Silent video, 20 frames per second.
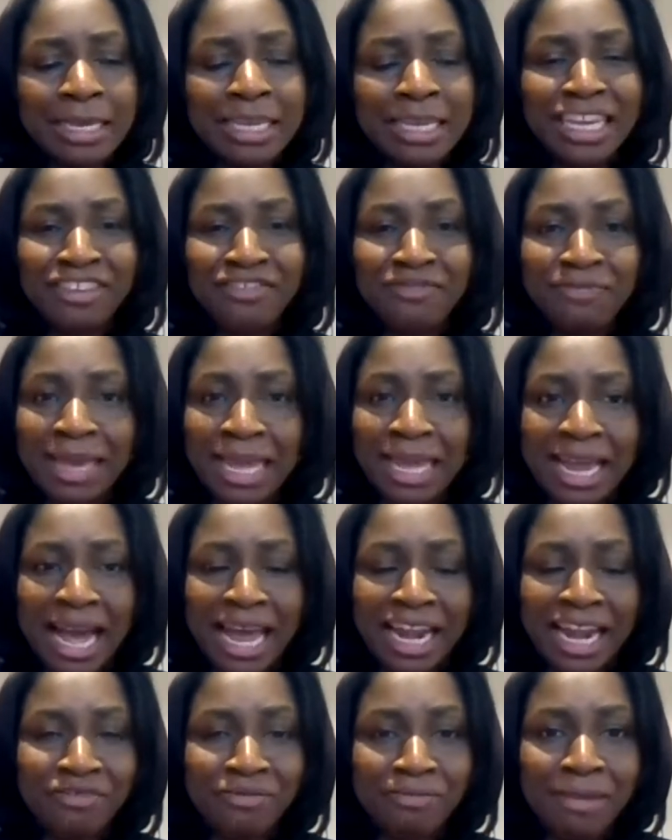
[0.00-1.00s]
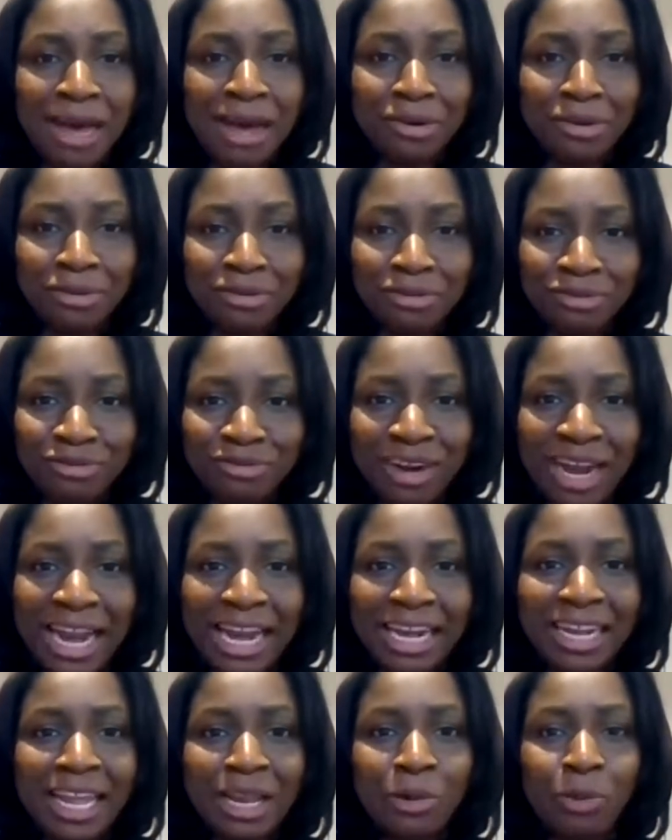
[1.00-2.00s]
give me kind of model,
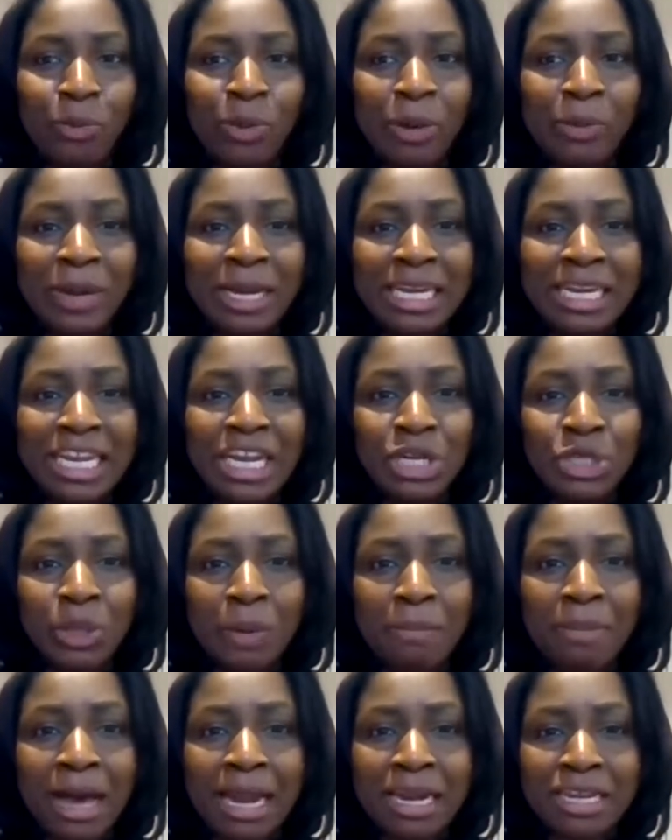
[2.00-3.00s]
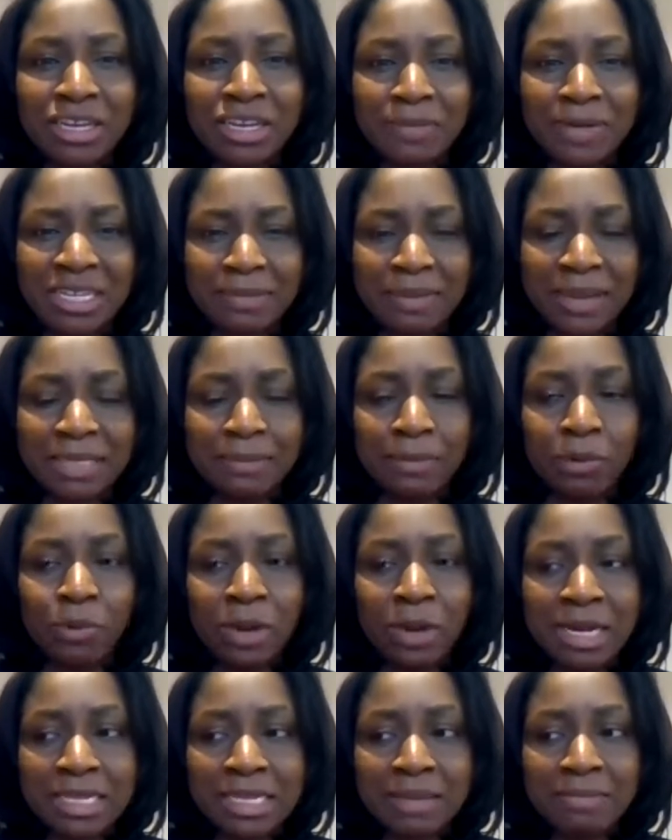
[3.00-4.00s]
right? Like, we need your body participation, but
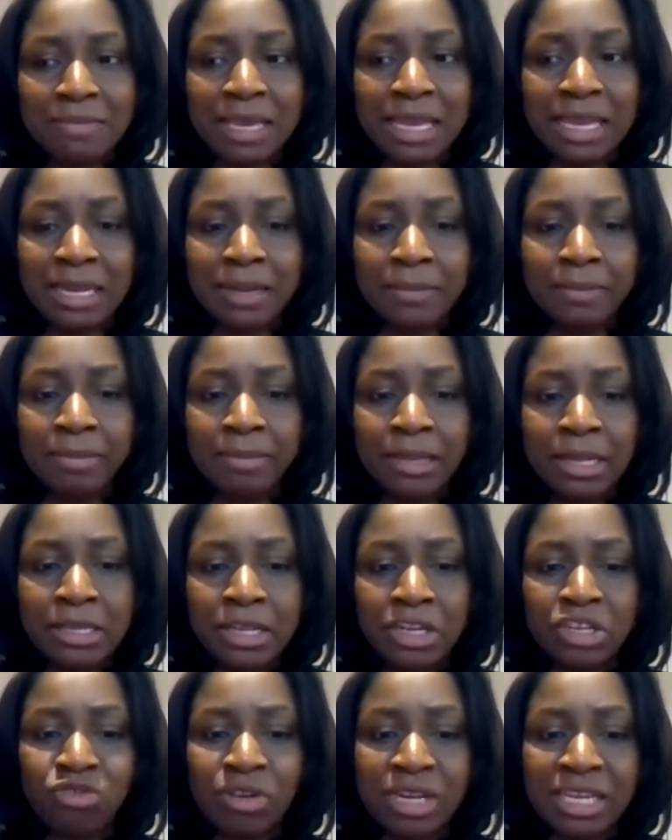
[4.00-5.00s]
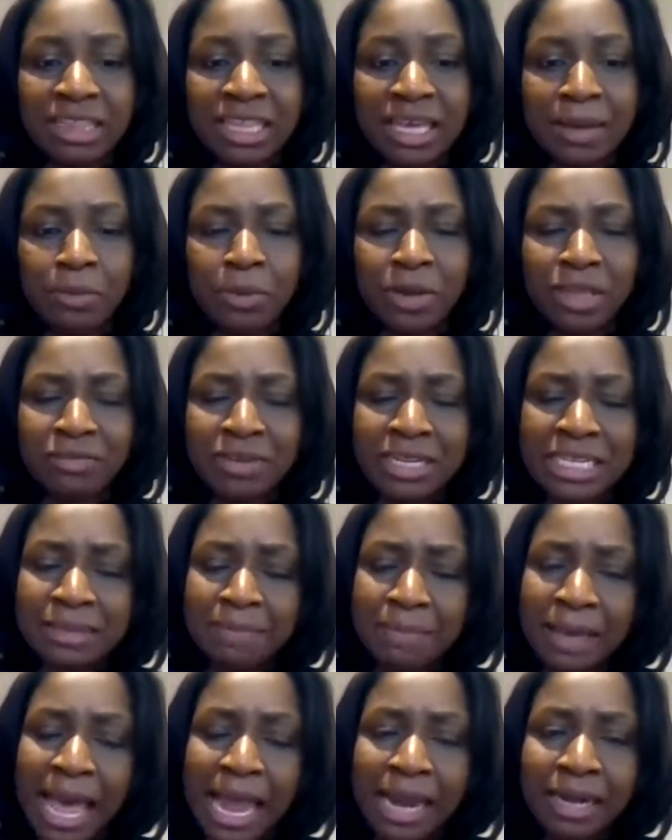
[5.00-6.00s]
what does it mean to treat them with
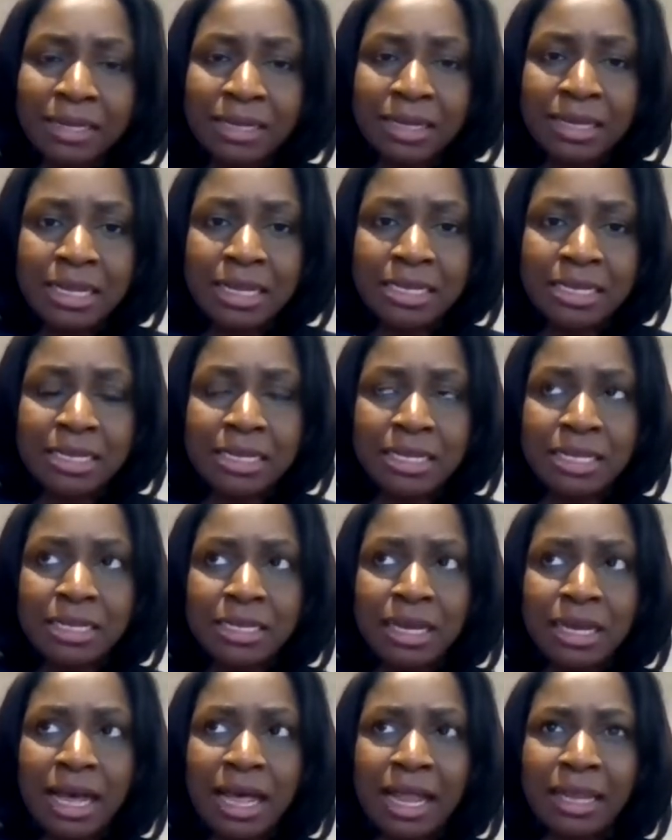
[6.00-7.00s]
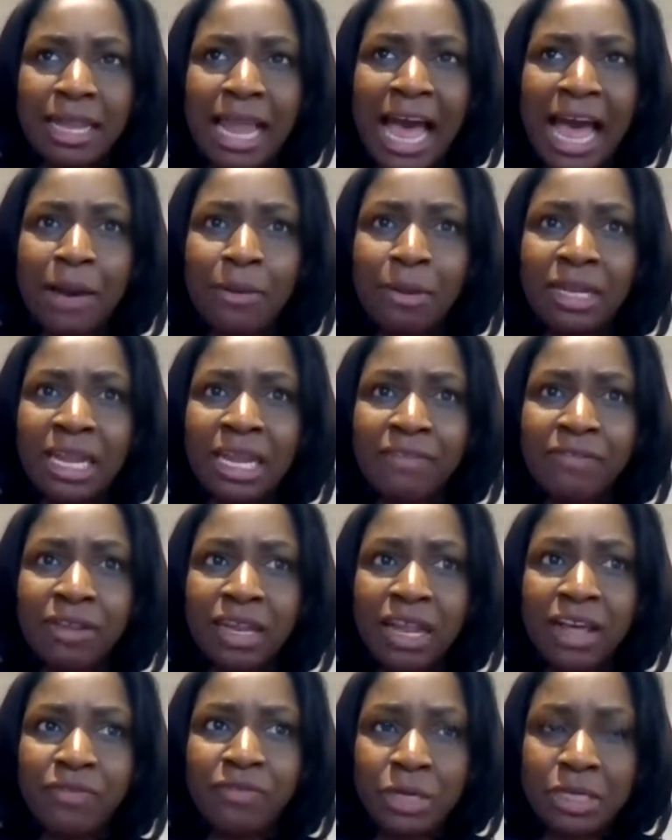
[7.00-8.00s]
respect, to allow a
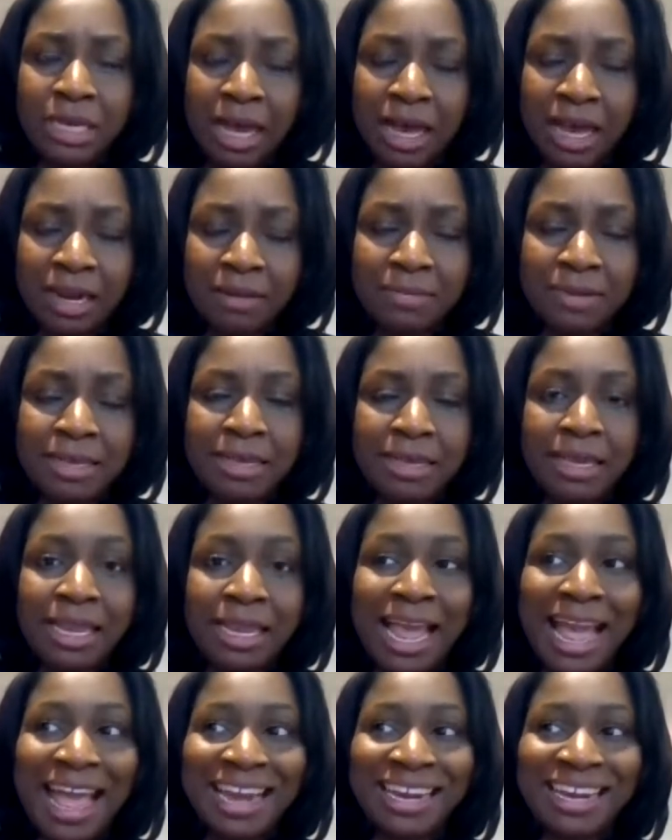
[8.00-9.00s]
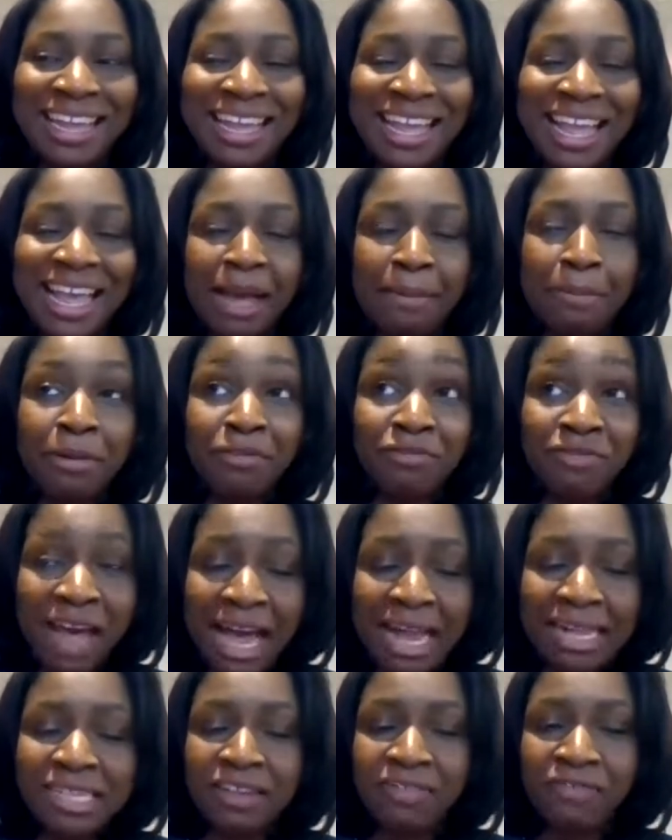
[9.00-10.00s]
level of autonomy and
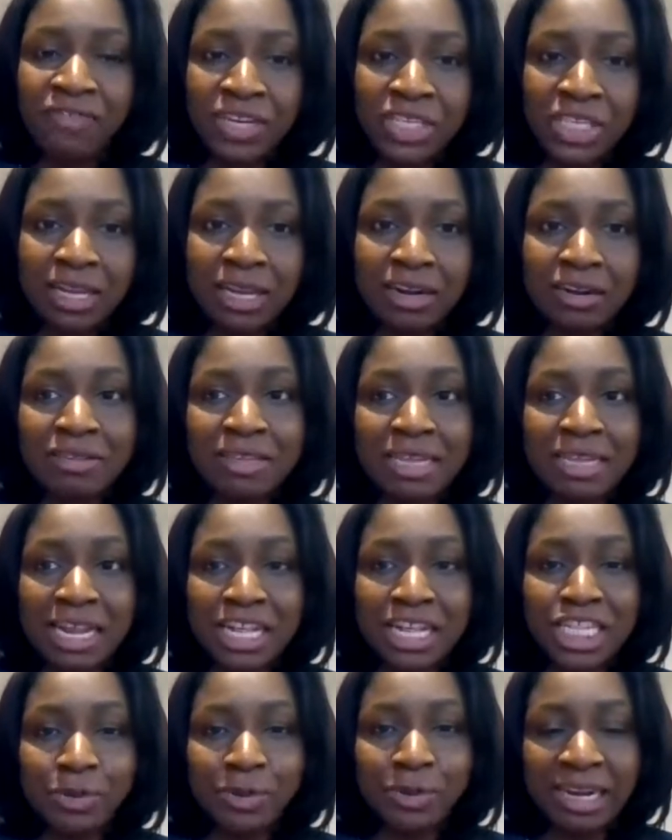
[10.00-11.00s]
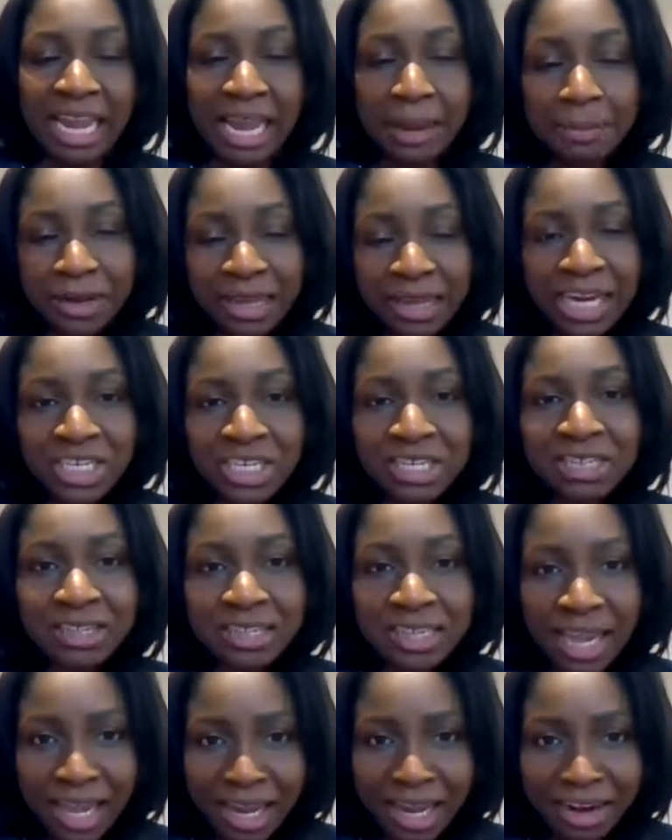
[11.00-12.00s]
provide sufficient understanding to enable
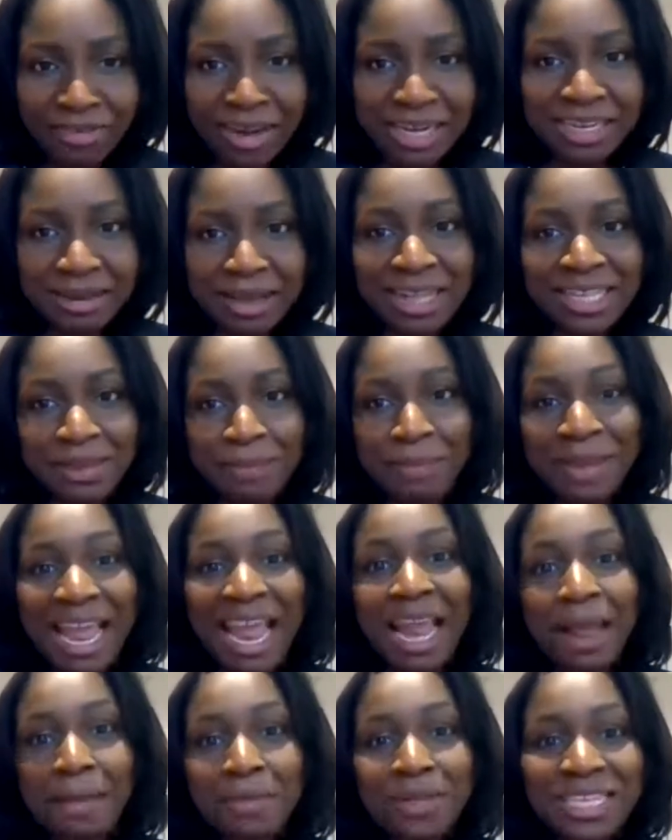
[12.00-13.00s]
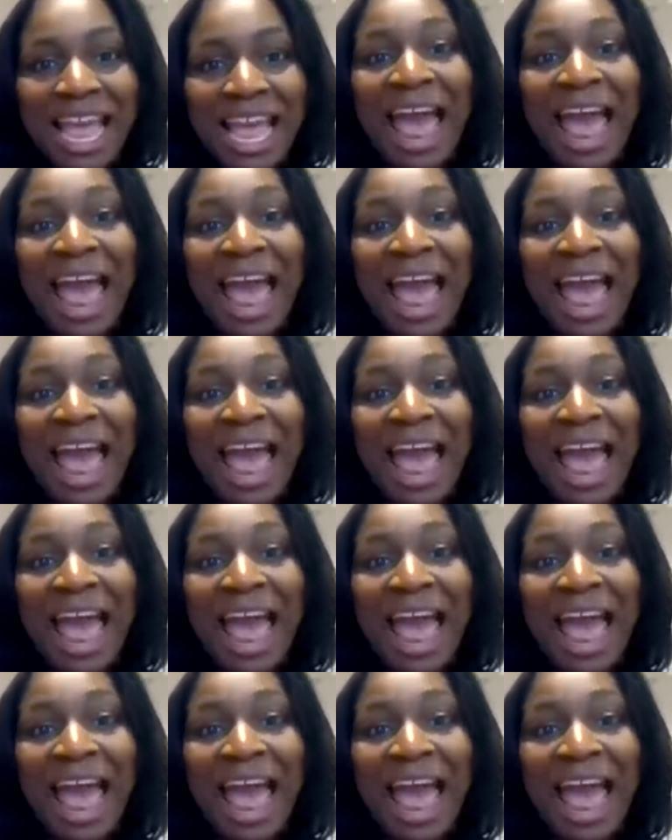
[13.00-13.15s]
agency, right? To be able to